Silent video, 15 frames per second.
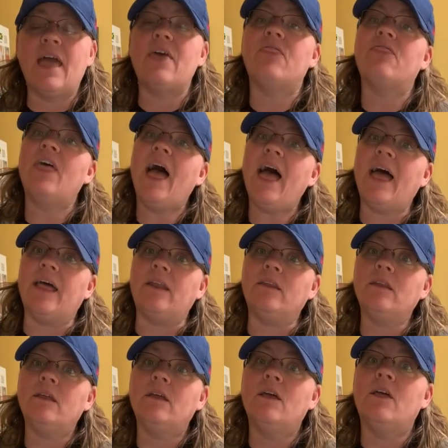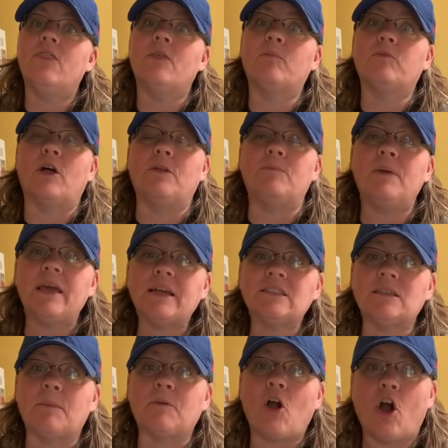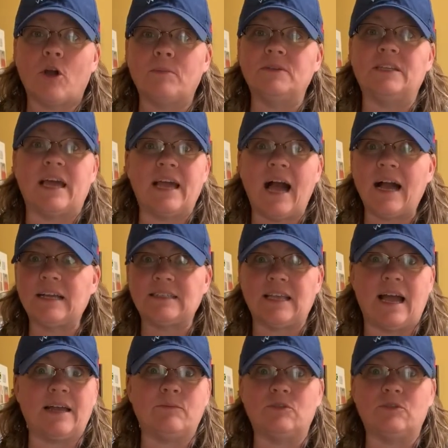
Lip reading: Then the blood picks up carbon dioxide,